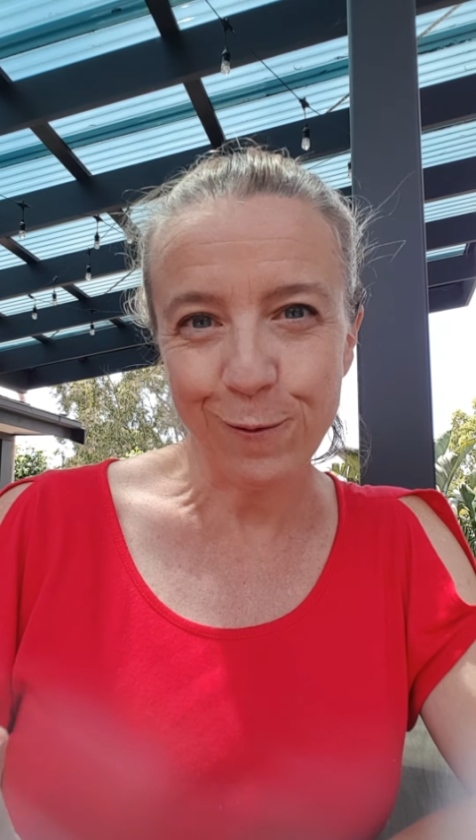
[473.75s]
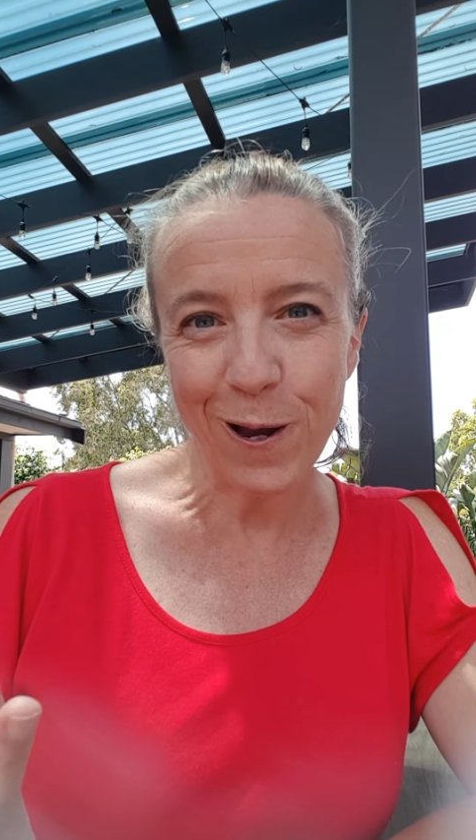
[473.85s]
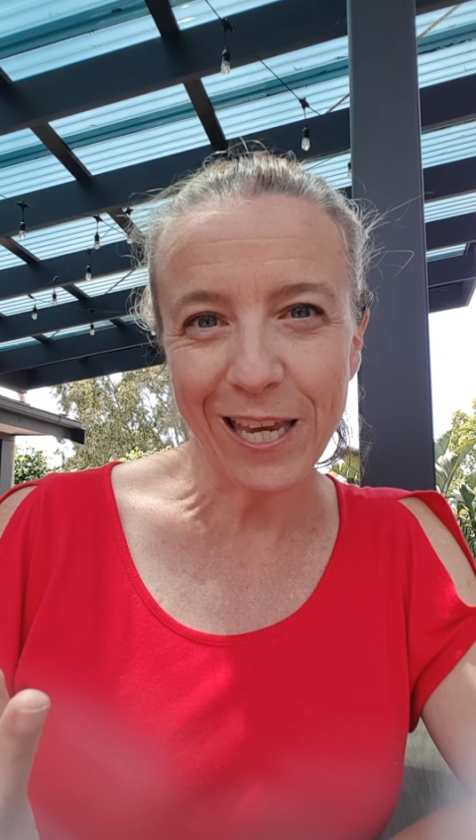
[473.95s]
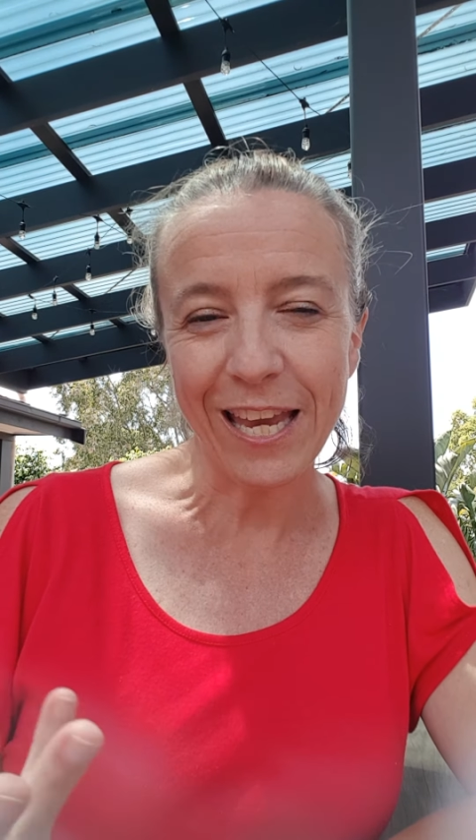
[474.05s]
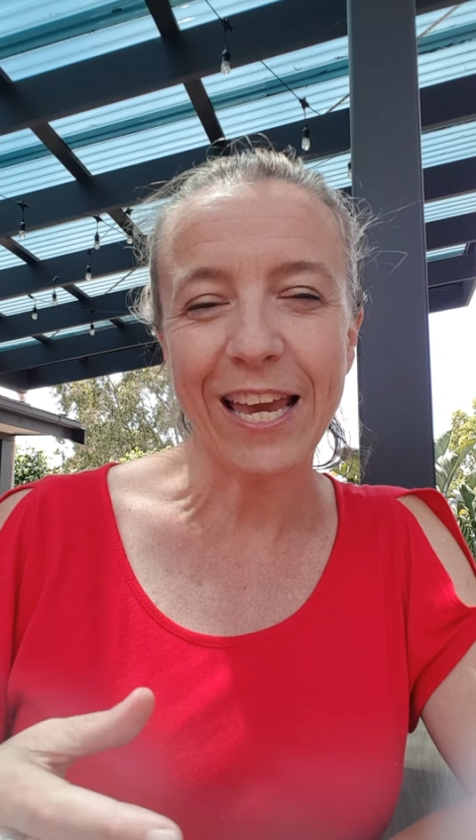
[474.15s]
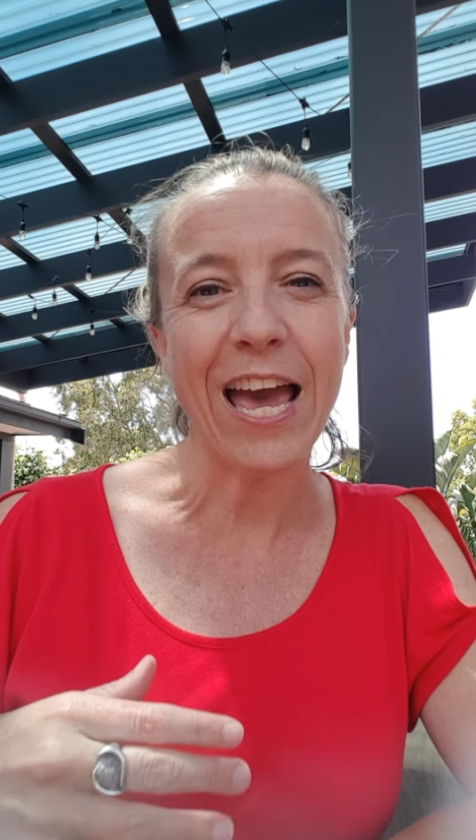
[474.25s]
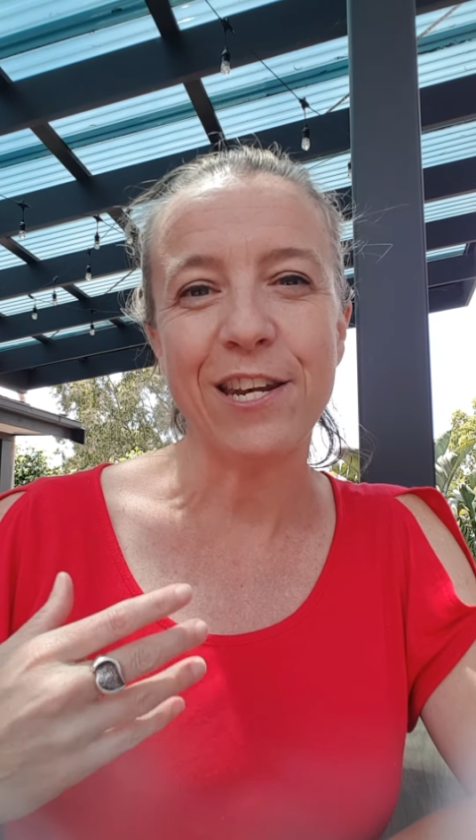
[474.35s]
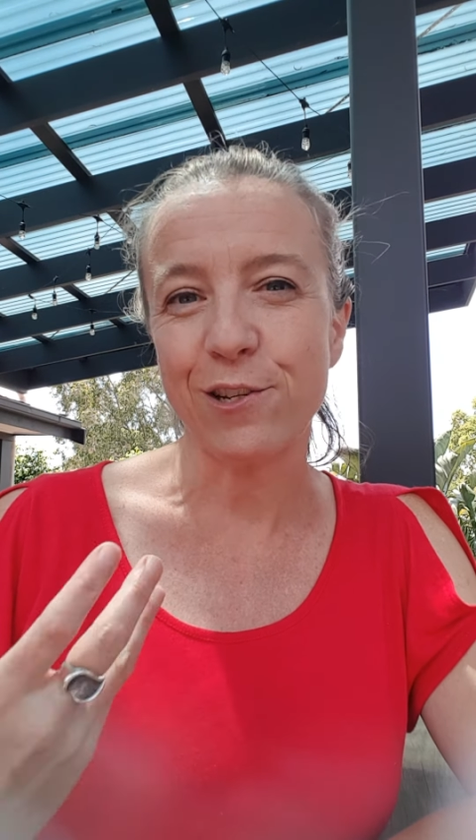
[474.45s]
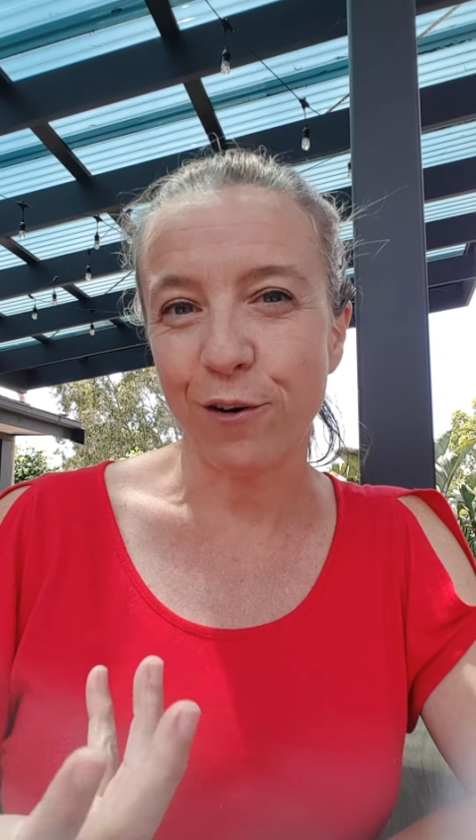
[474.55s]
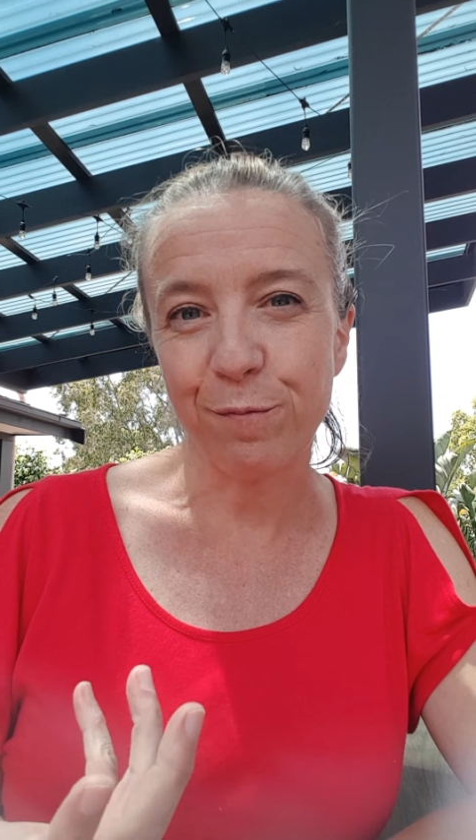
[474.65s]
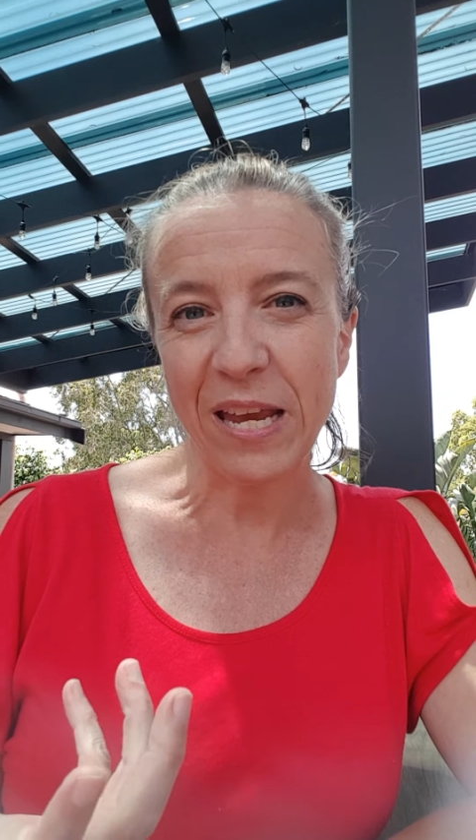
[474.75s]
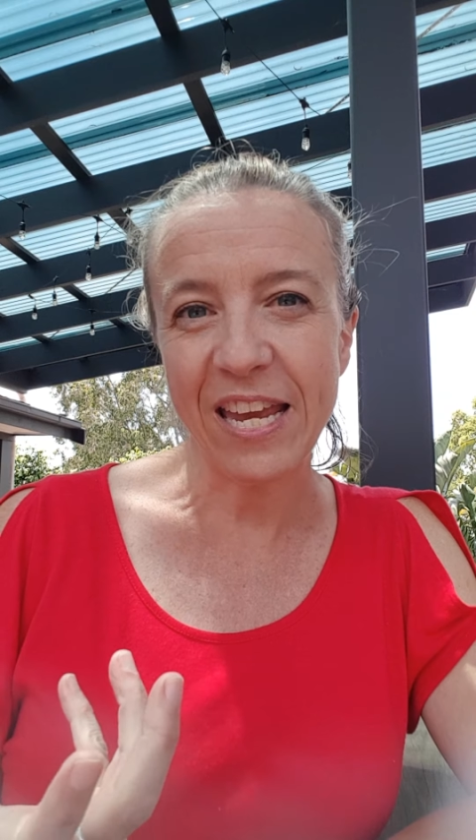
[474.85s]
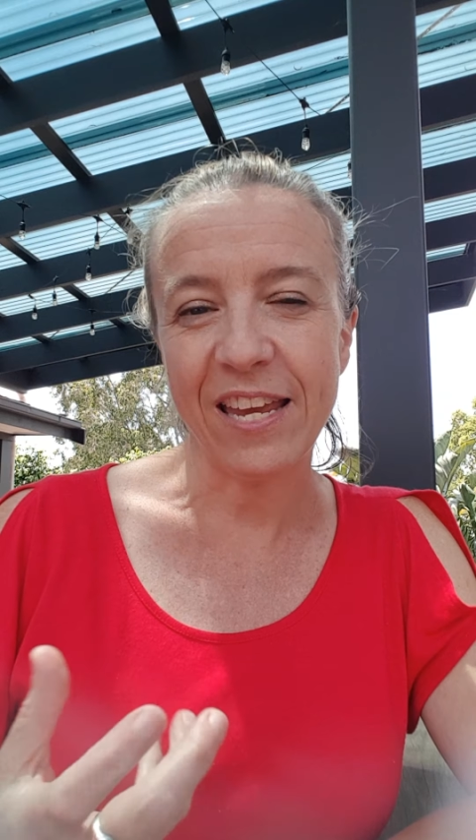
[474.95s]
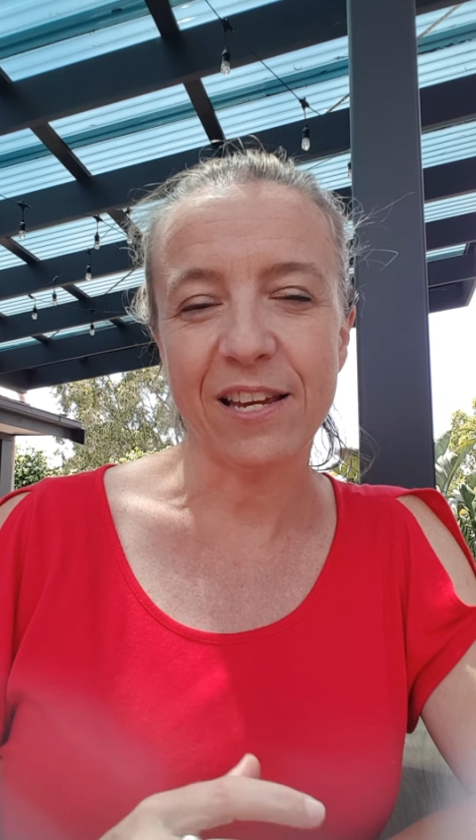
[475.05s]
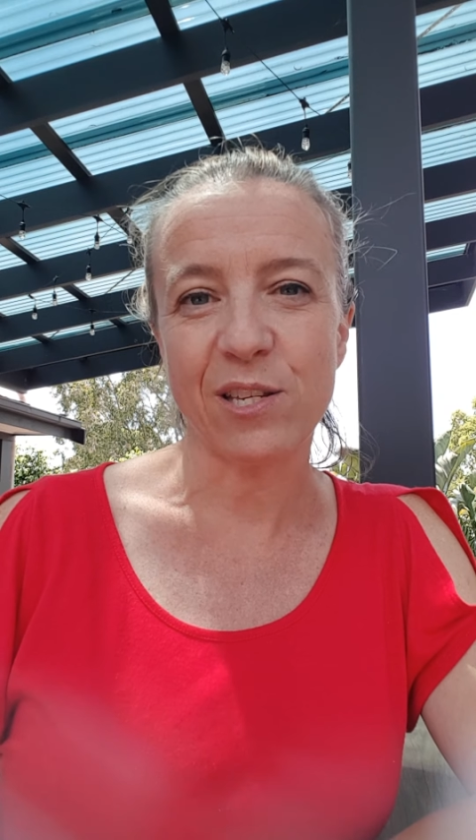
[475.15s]
working and of
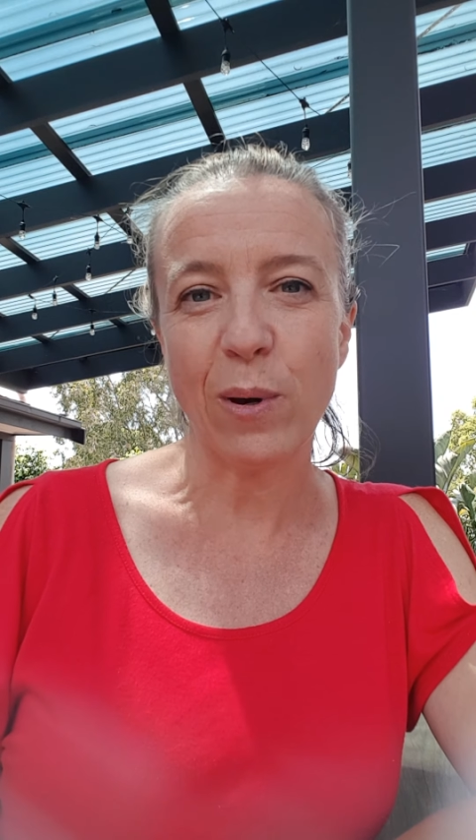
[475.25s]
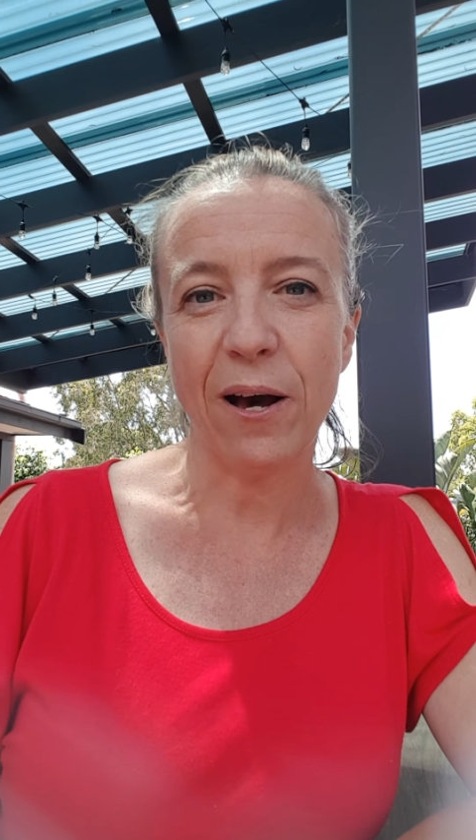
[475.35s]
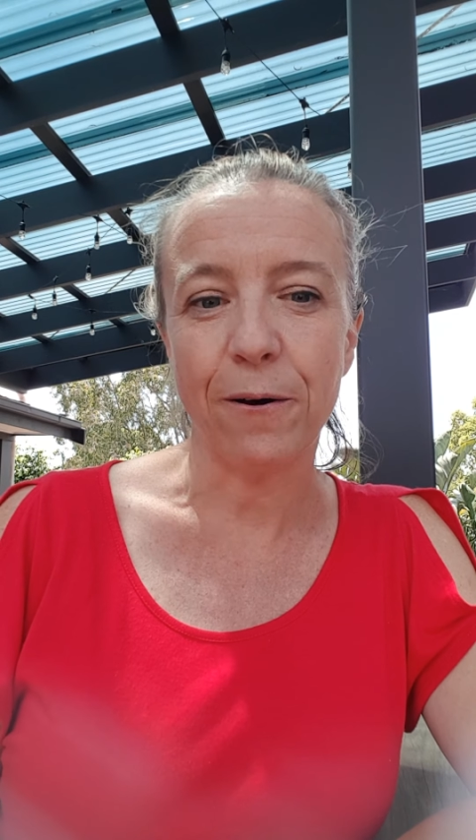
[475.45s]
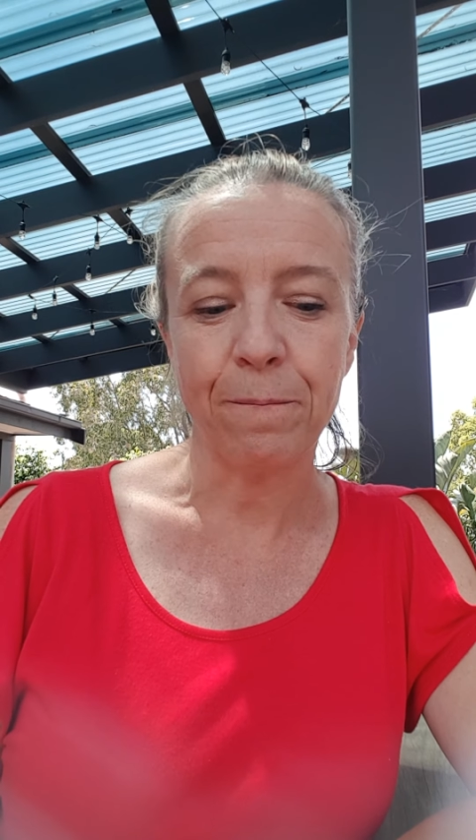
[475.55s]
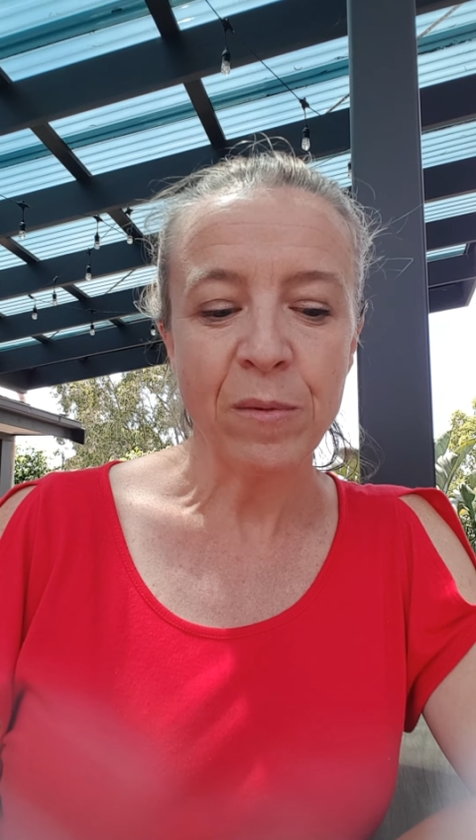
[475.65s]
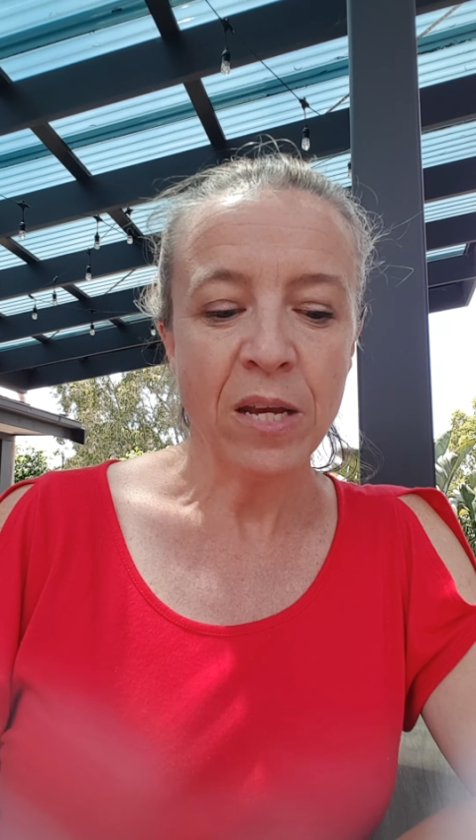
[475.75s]
being as well.